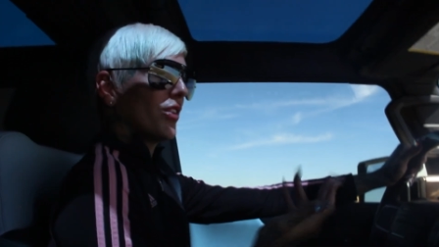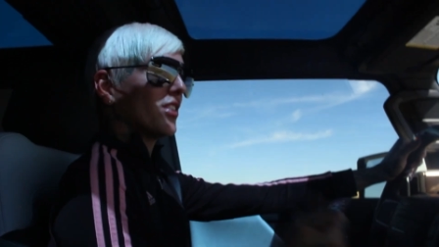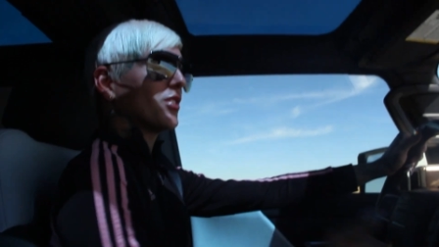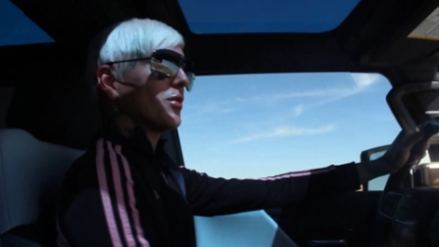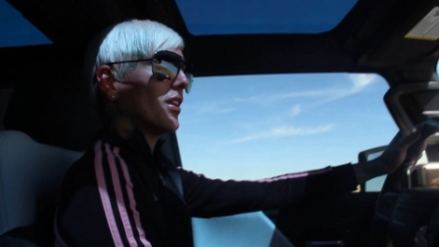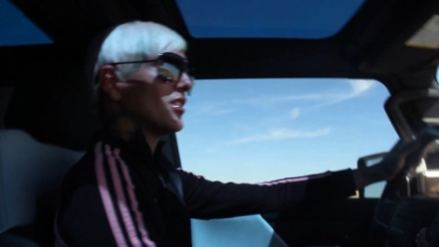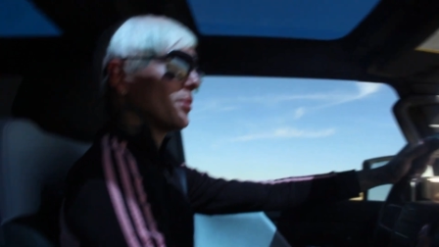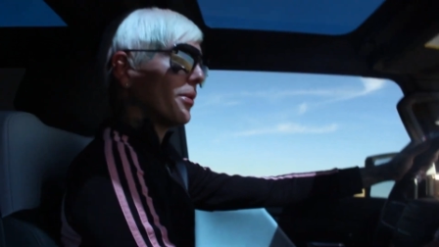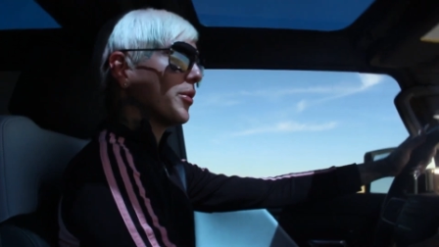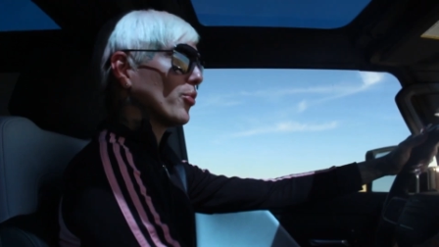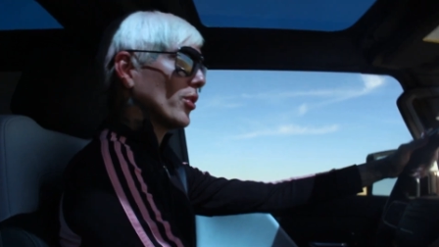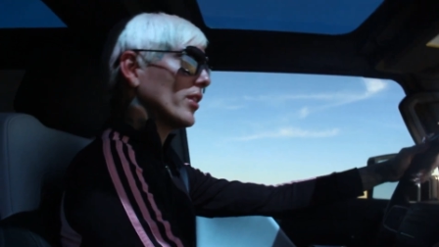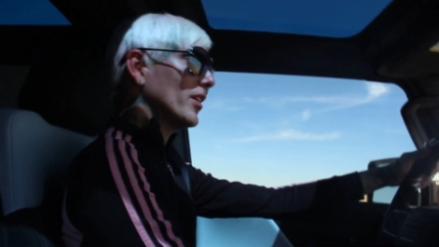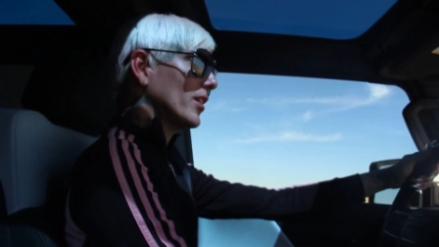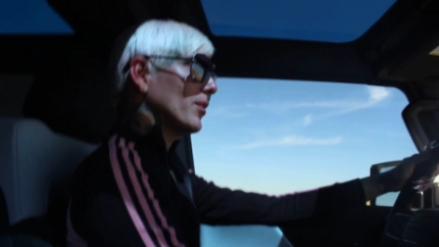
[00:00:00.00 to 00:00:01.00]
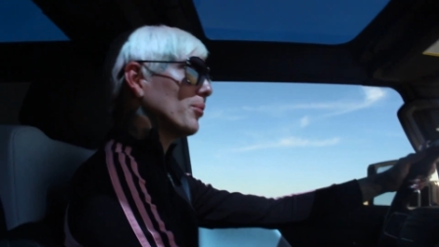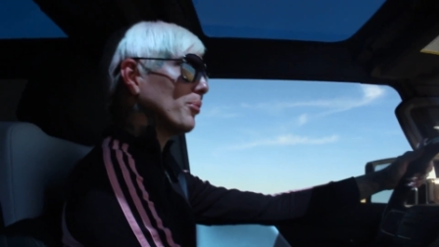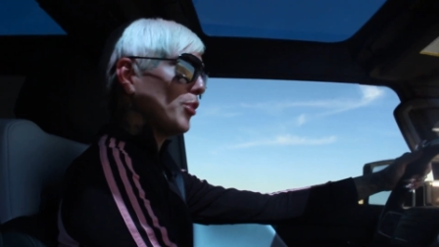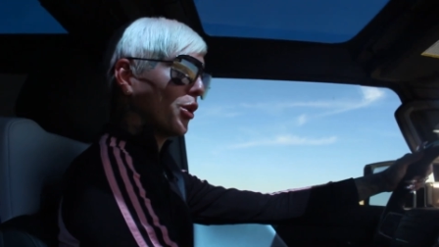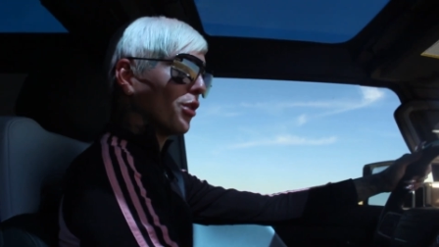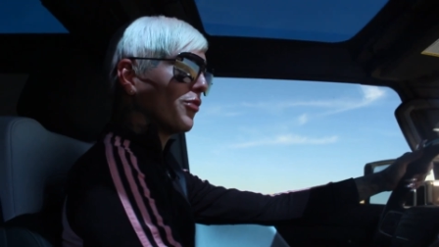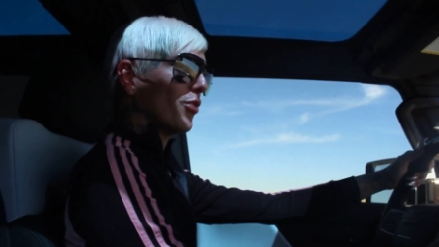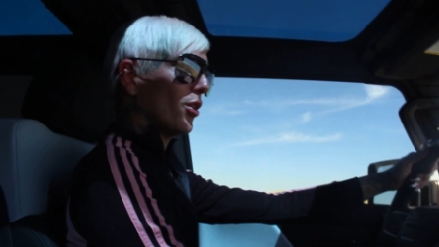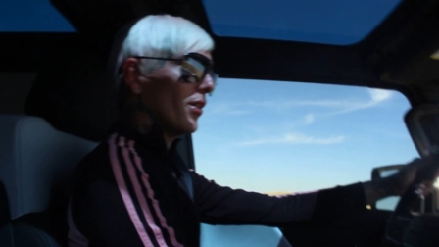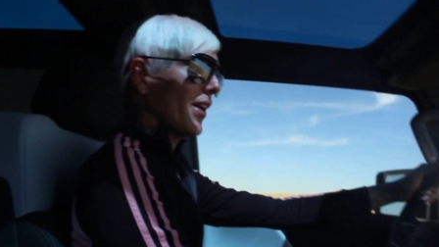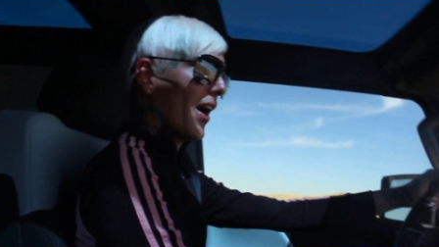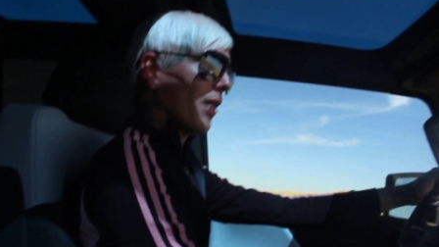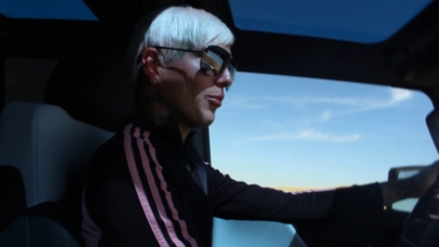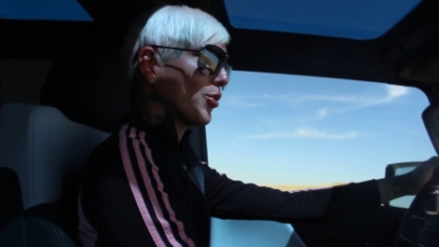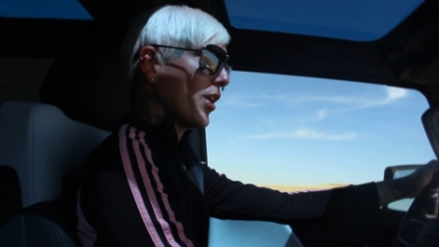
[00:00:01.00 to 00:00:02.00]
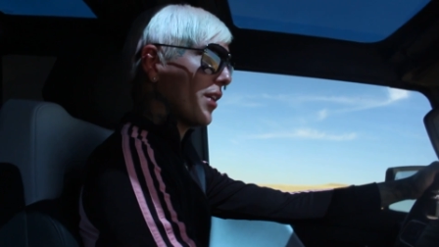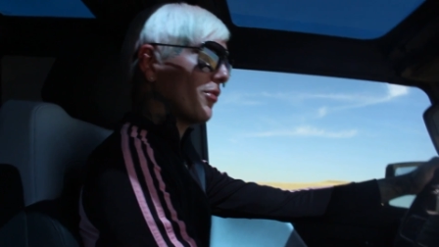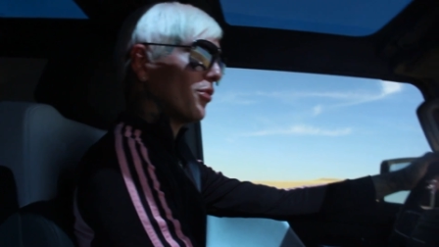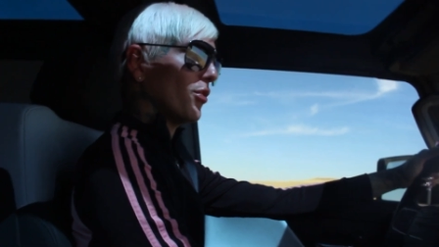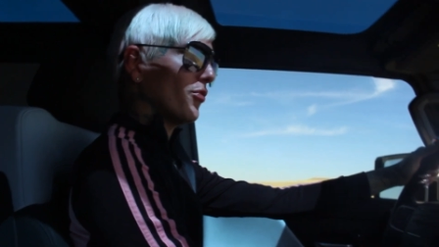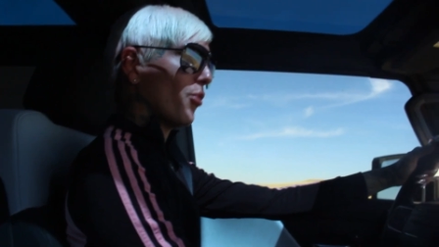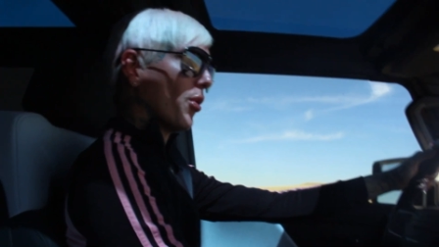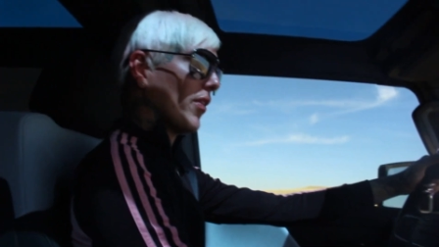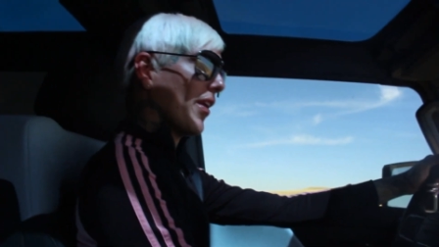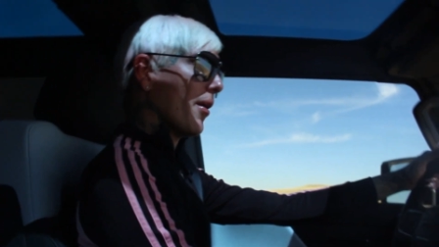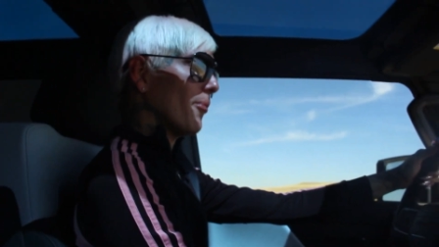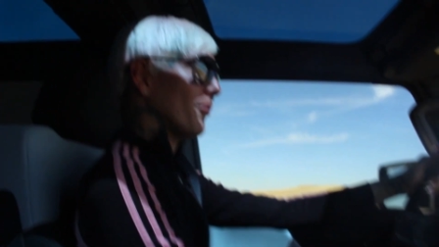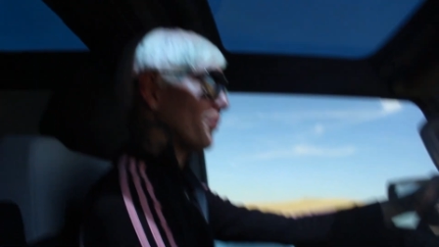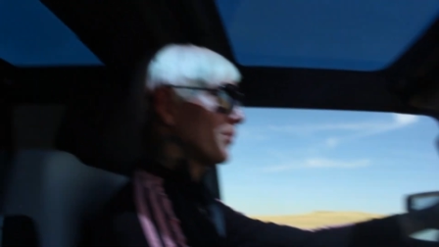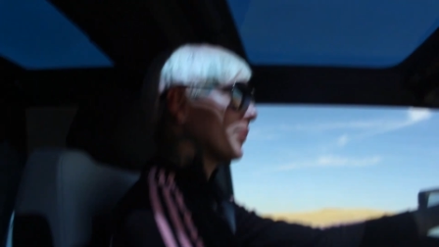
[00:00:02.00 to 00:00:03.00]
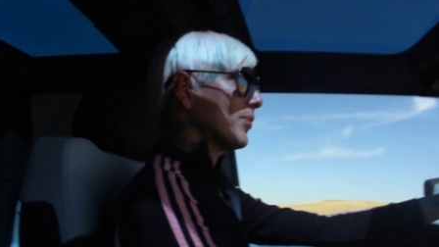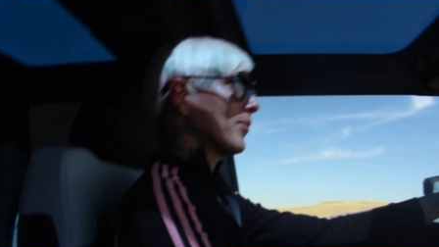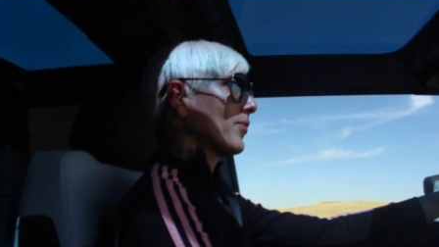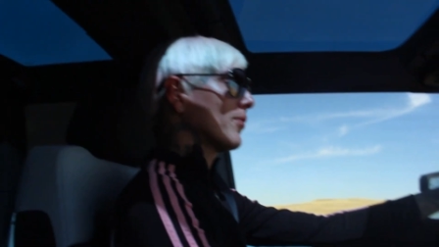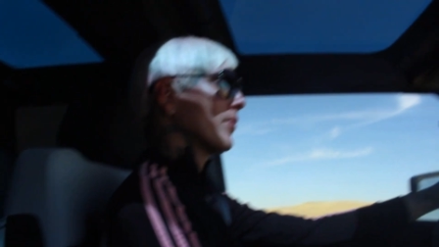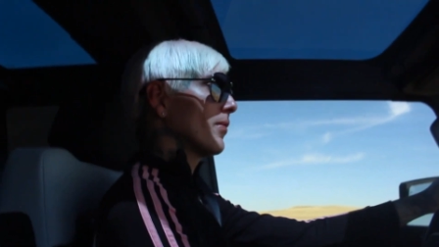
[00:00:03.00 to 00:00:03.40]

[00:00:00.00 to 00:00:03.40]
It's, yeah. it's been really beautiful. Yeah, I'm grateful for them.